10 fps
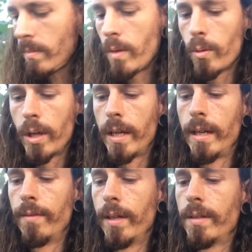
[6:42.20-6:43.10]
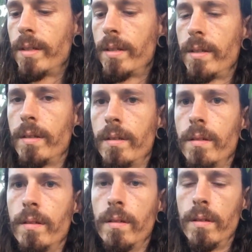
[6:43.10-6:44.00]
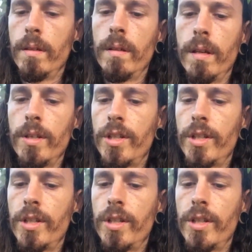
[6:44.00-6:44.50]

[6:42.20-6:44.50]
we're going to give it a